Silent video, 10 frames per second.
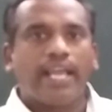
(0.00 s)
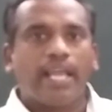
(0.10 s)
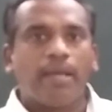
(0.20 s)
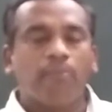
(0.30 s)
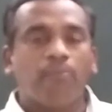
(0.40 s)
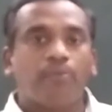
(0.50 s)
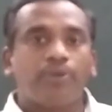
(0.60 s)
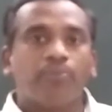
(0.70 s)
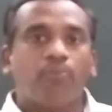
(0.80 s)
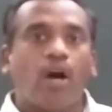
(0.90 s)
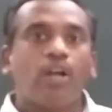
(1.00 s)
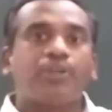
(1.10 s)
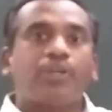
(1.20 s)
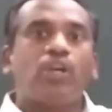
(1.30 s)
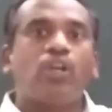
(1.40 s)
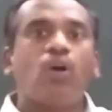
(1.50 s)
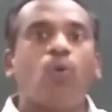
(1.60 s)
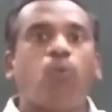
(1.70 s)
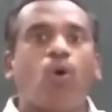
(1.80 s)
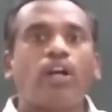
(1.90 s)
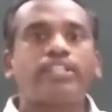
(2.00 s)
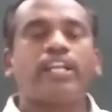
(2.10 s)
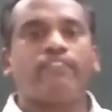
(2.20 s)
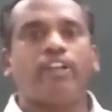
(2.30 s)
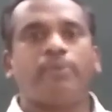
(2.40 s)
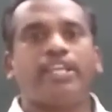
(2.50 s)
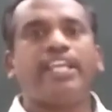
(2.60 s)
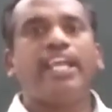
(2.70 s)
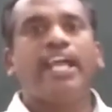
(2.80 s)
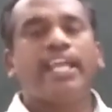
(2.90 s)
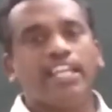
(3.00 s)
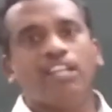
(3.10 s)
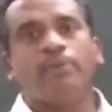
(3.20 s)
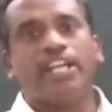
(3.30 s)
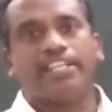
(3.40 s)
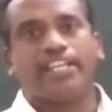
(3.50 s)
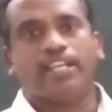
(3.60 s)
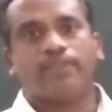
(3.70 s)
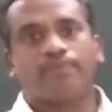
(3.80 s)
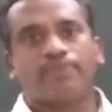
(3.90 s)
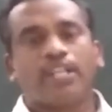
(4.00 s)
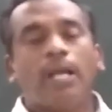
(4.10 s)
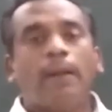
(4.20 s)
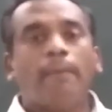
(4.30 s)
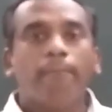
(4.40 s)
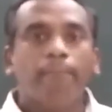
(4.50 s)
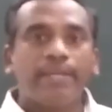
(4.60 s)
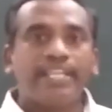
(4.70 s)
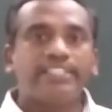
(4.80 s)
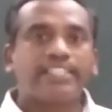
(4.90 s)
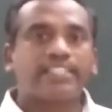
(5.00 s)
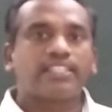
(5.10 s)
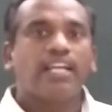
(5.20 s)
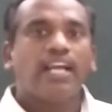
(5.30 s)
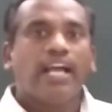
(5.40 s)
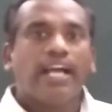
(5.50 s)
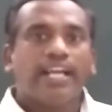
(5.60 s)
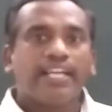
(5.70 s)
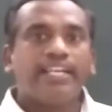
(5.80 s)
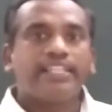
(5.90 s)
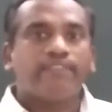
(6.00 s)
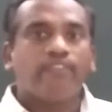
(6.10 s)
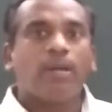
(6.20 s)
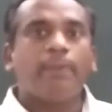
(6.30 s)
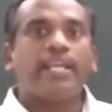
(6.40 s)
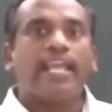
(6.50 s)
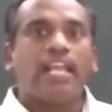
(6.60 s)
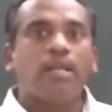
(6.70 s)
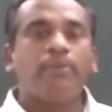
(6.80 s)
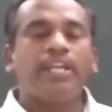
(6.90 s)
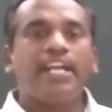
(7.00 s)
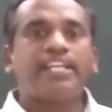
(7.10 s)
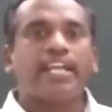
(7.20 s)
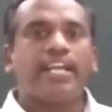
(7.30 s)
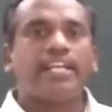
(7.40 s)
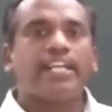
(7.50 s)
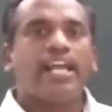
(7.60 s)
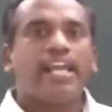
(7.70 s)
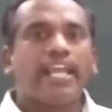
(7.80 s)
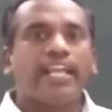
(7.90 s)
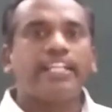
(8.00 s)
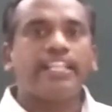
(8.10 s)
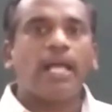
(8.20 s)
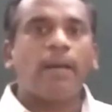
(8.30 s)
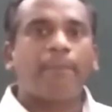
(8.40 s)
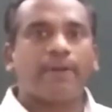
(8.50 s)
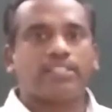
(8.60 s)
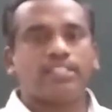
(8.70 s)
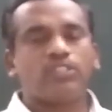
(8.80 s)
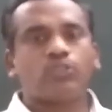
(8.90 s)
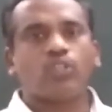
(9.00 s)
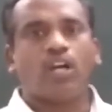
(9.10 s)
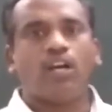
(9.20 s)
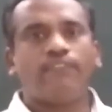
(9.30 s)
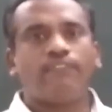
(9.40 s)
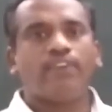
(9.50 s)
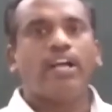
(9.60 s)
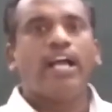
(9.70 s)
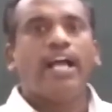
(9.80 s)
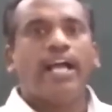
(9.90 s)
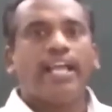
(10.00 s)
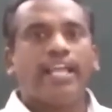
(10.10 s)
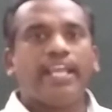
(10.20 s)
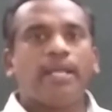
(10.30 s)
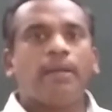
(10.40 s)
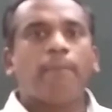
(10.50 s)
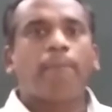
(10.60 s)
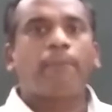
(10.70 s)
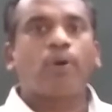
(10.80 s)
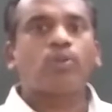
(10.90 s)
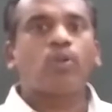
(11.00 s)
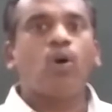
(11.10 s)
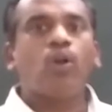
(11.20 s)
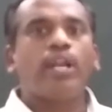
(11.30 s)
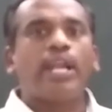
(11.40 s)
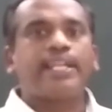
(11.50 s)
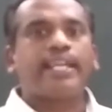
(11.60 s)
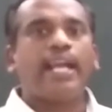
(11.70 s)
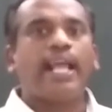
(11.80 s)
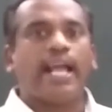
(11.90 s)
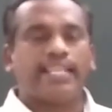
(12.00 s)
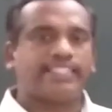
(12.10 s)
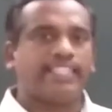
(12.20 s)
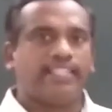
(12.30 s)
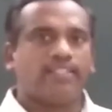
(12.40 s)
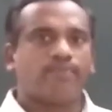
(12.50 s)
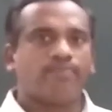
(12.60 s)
a molecule of water will be eliminated. Means it will be eliminated in the presence of a protonated acid.